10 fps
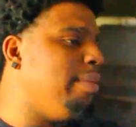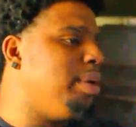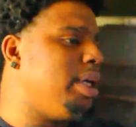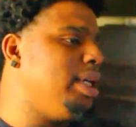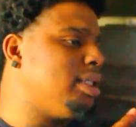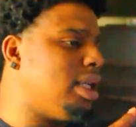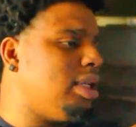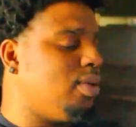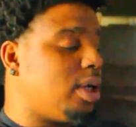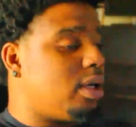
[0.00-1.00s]
But he's the
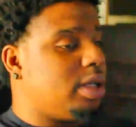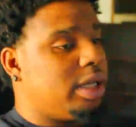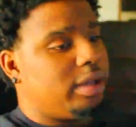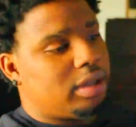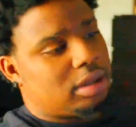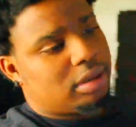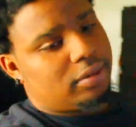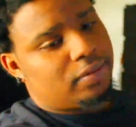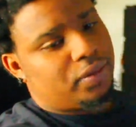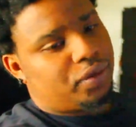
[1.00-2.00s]
only one on it
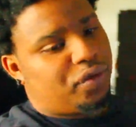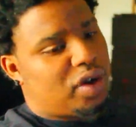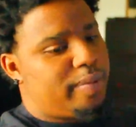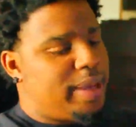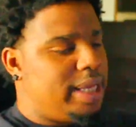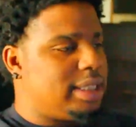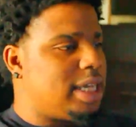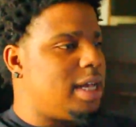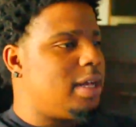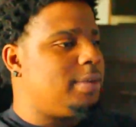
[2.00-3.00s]
for the
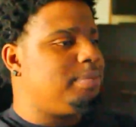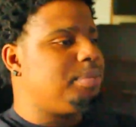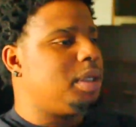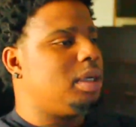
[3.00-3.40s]
meantime,